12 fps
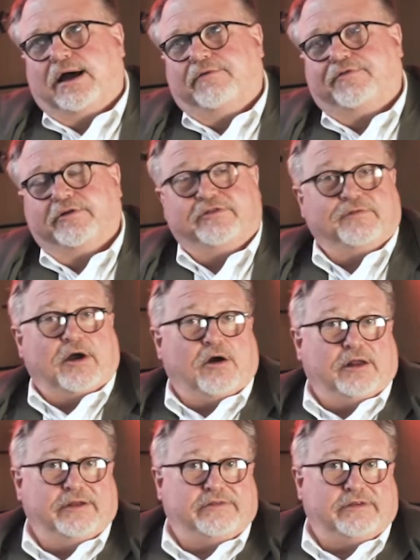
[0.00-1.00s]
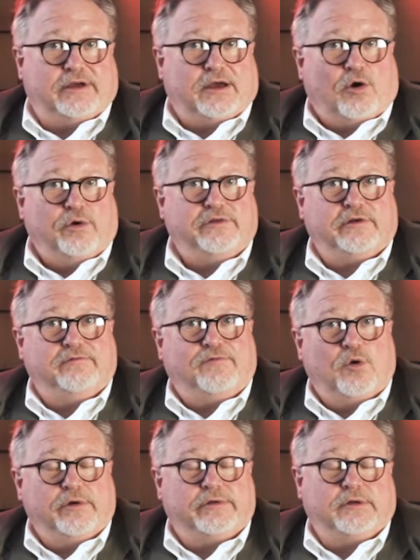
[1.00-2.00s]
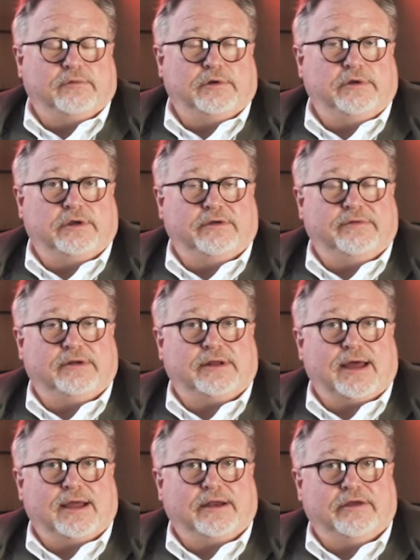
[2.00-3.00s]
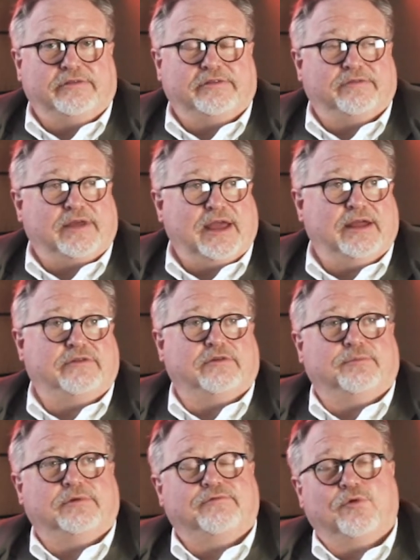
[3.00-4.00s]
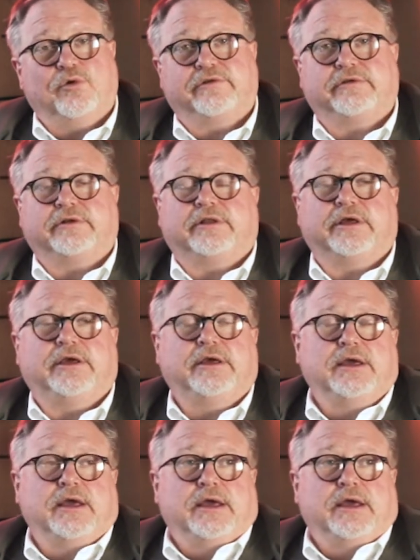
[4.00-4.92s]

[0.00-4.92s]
First of all, it's always unfortunate when you're given a diagnosis of cancer, but fortunately